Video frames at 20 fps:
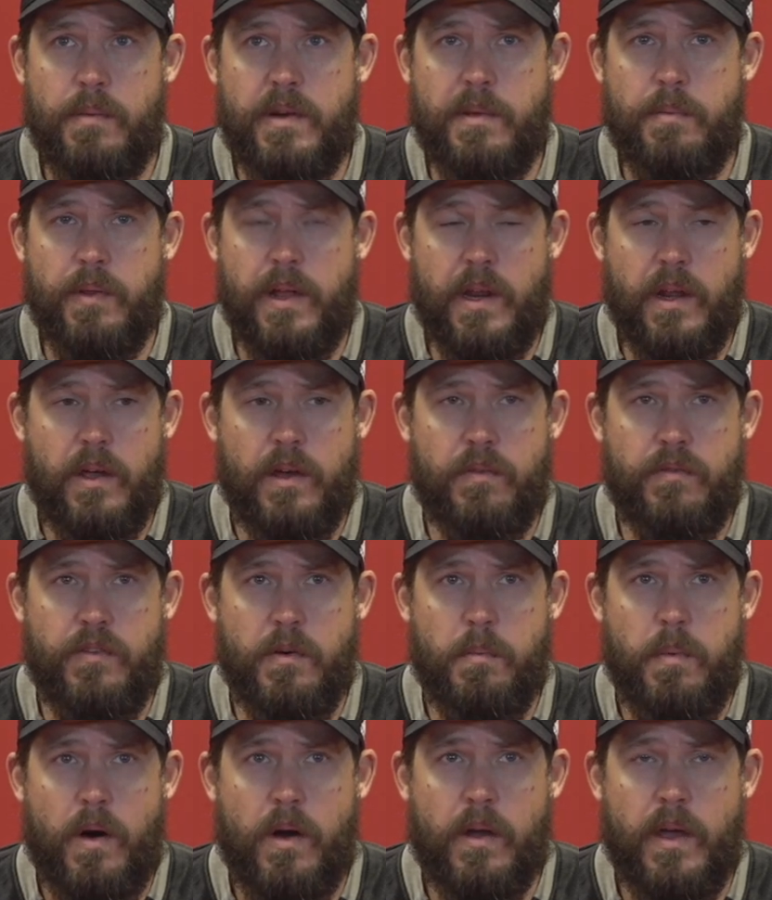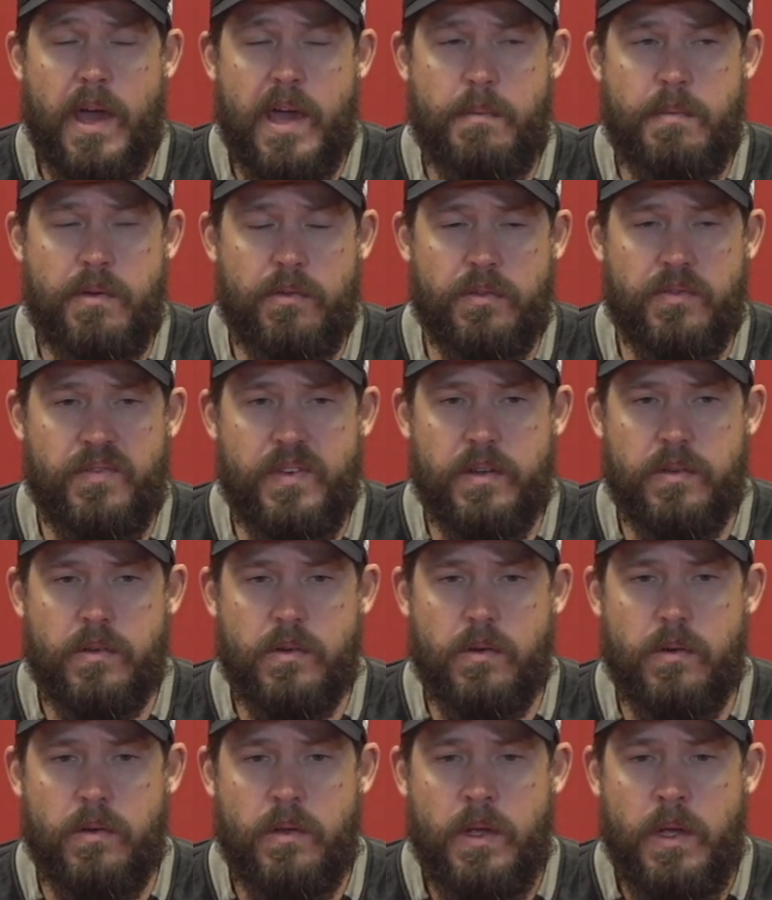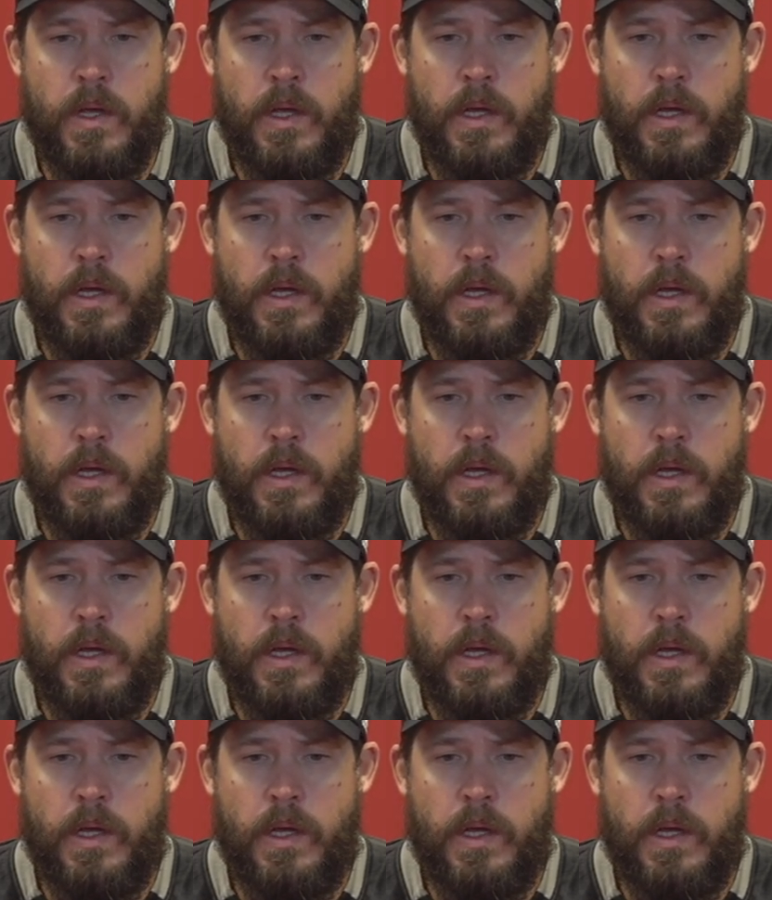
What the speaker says: But he played a good football game. He was physical.